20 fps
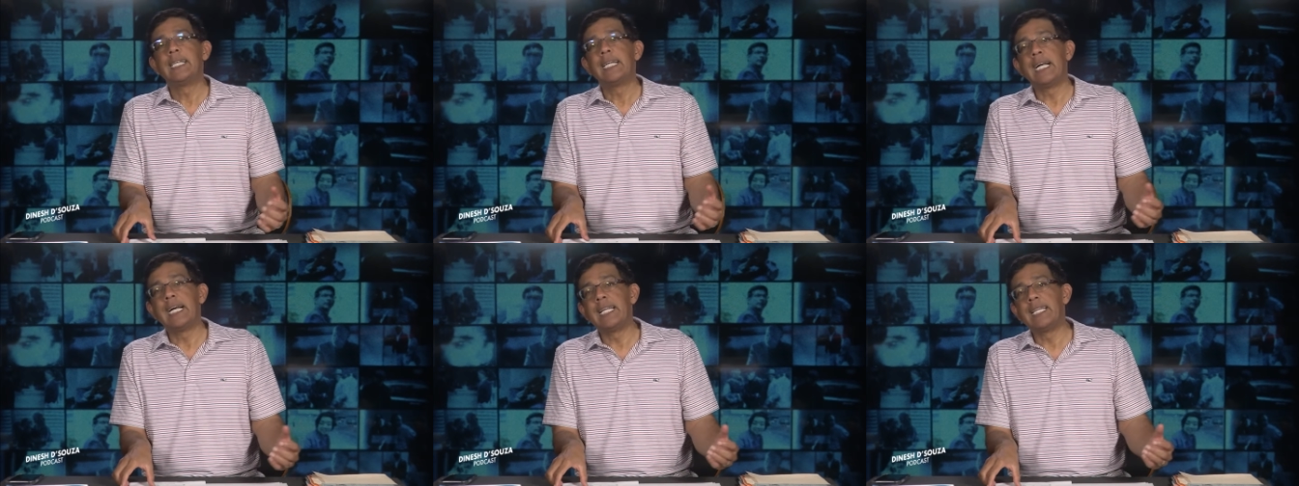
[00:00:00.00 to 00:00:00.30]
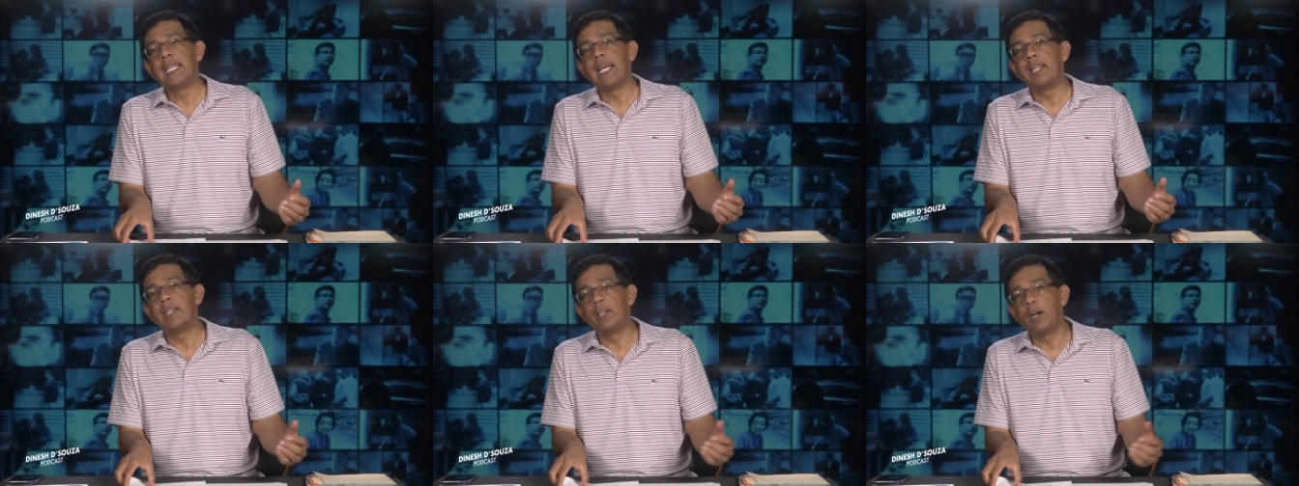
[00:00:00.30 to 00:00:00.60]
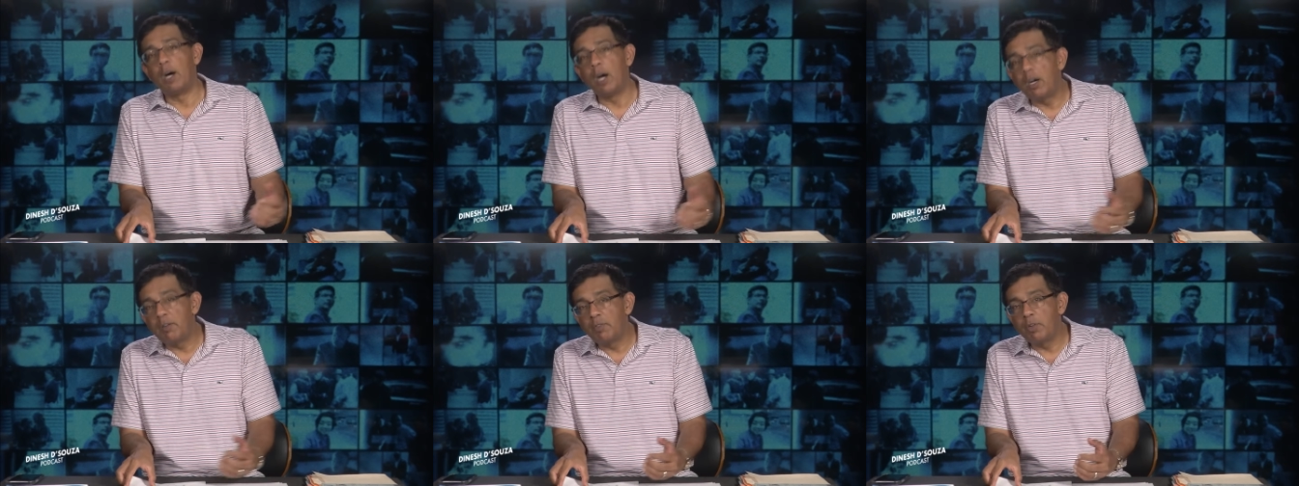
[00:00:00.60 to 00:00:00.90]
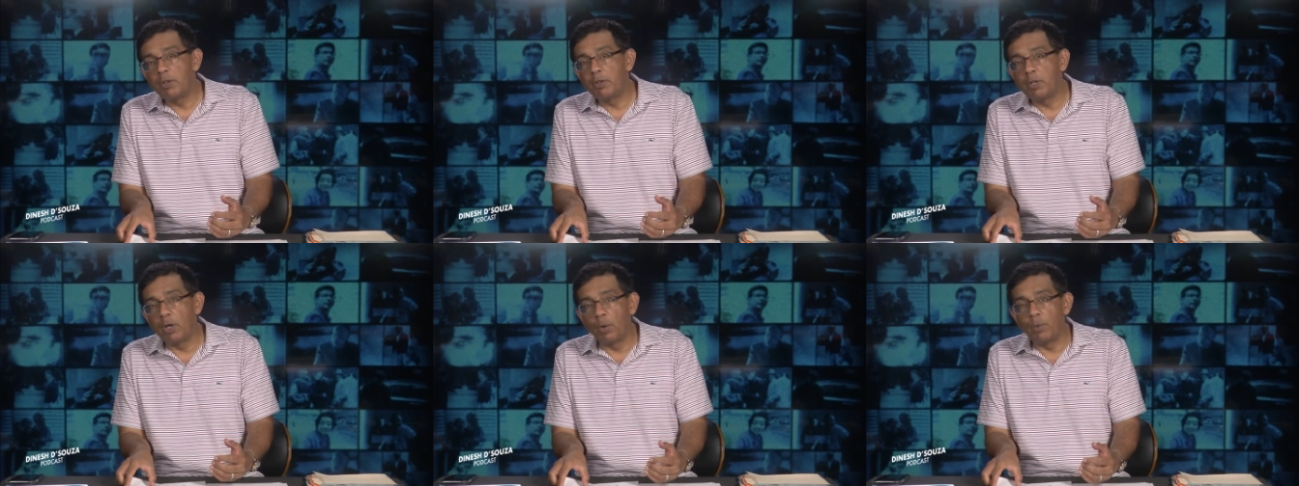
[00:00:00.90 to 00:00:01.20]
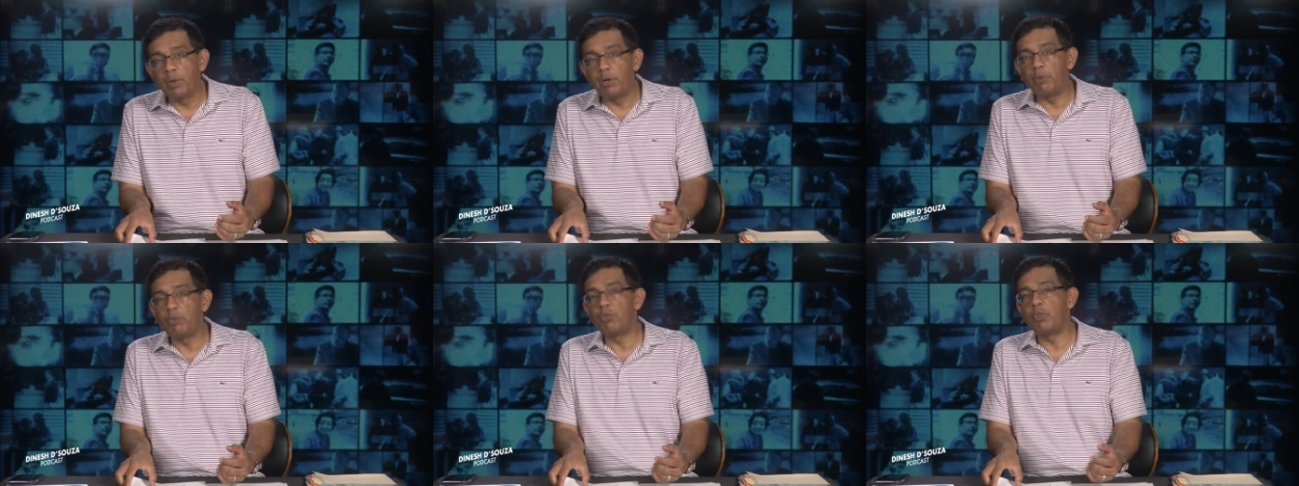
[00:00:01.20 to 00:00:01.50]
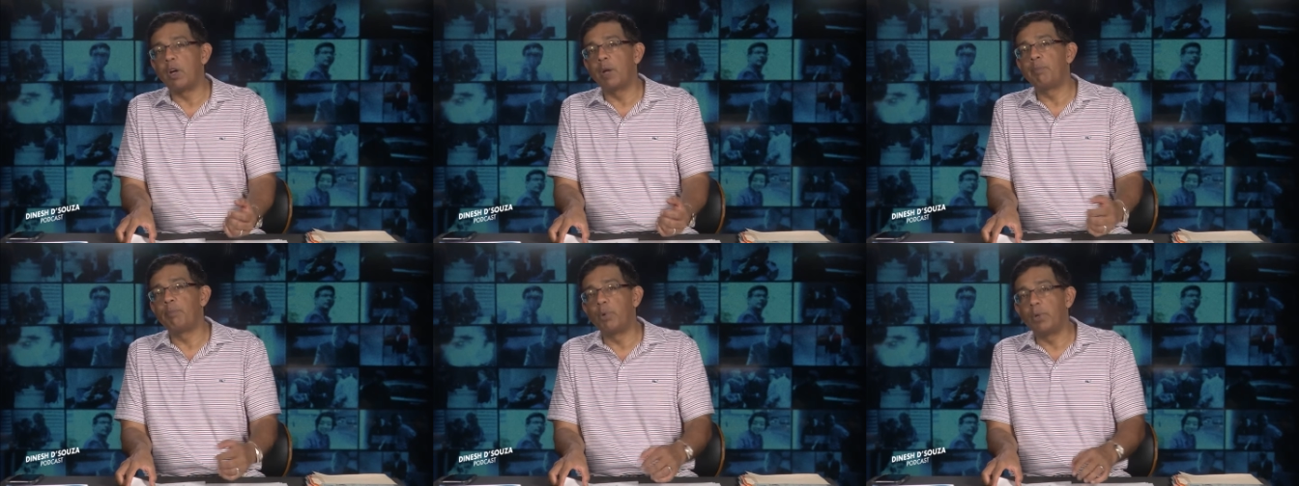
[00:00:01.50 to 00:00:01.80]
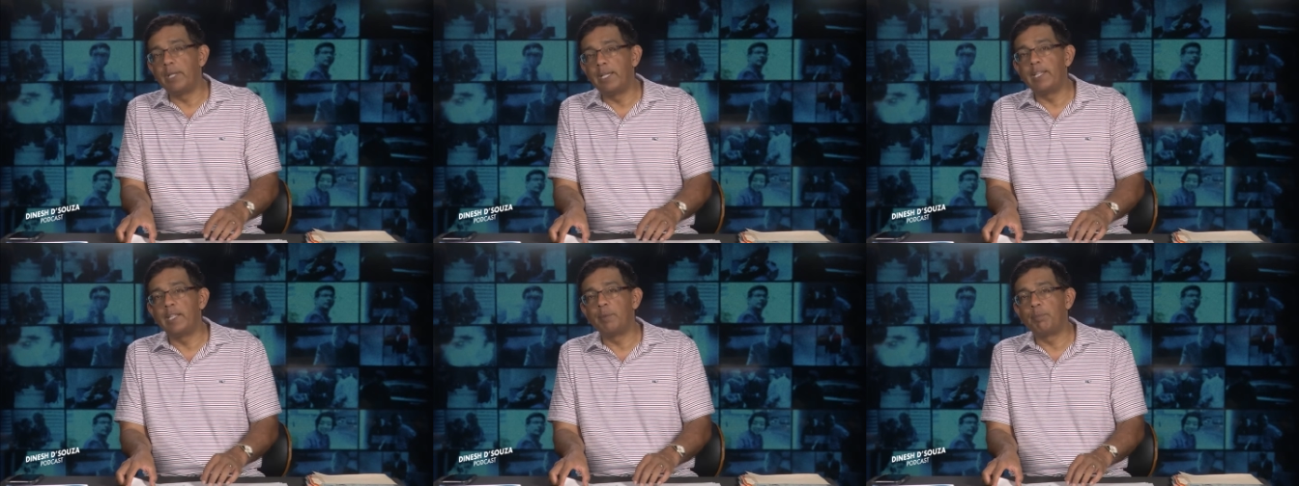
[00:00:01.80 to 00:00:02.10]
and then the Harvard donors start
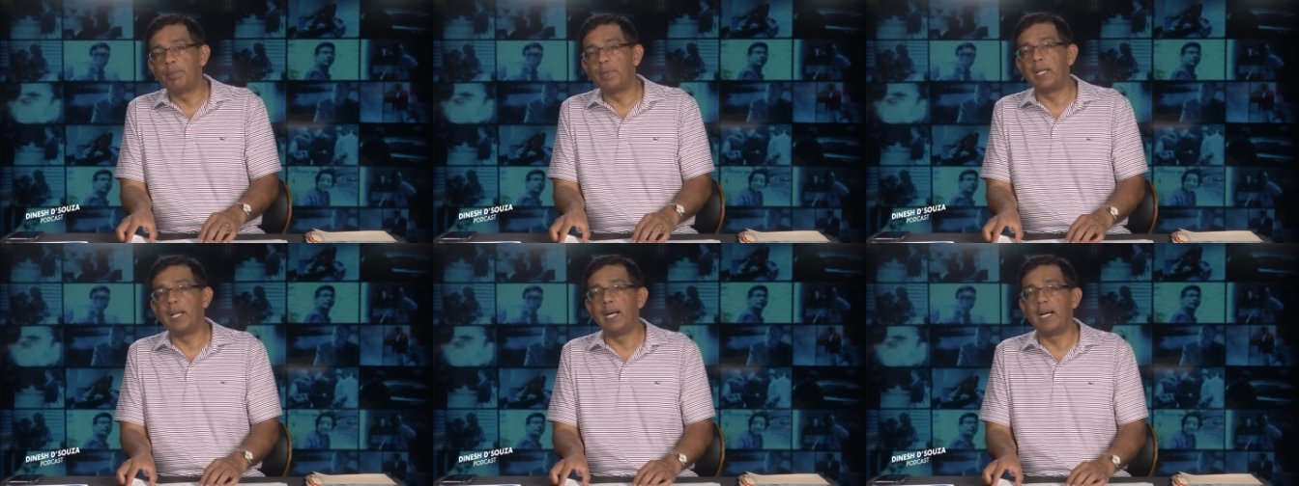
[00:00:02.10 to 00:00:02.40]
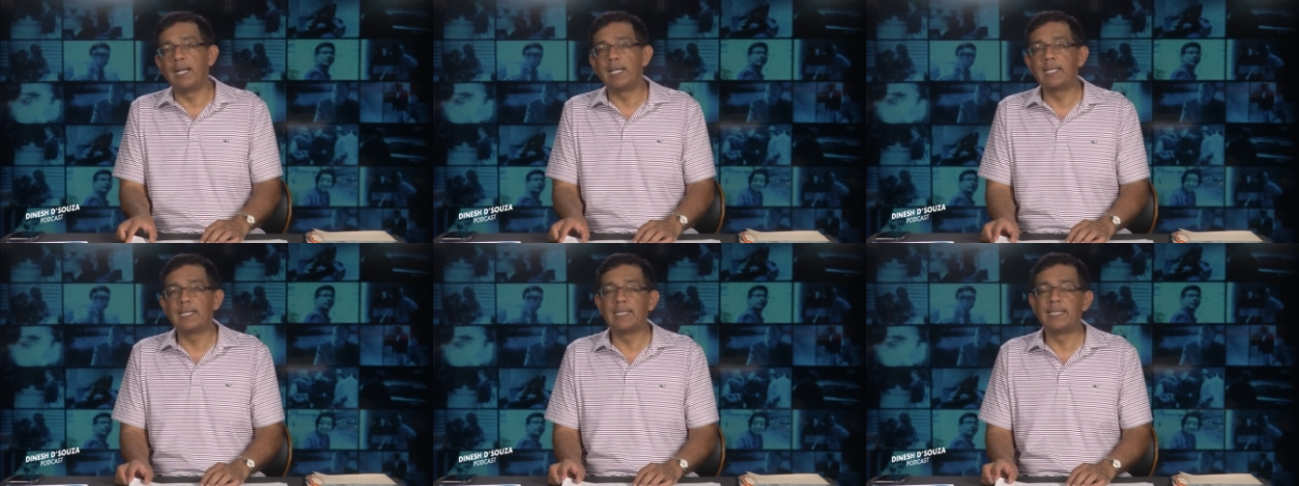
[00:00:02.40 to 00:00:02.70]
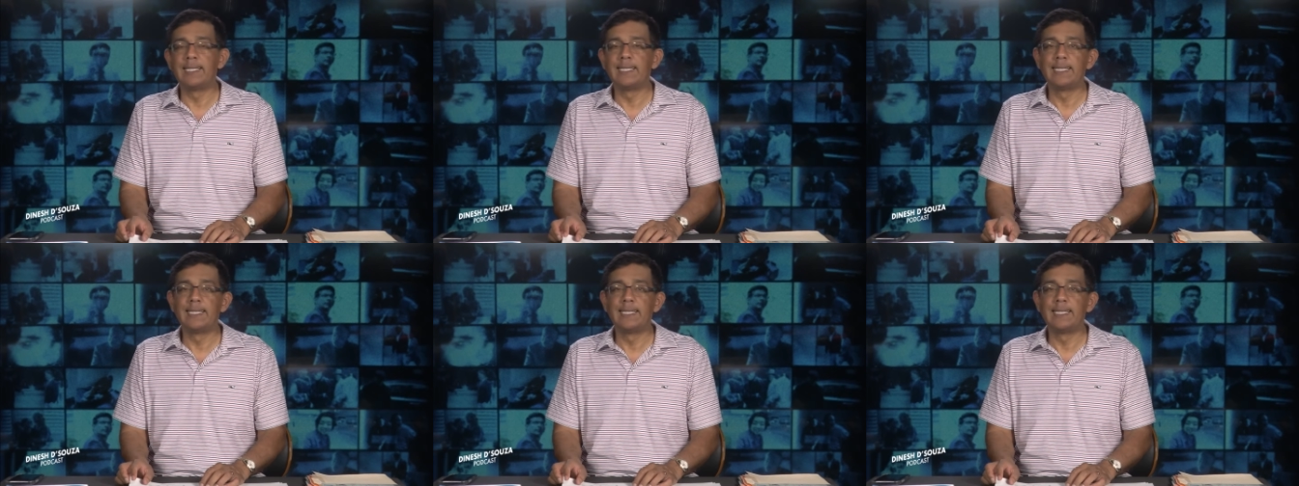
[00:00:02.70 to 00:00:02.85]
pulling the plug,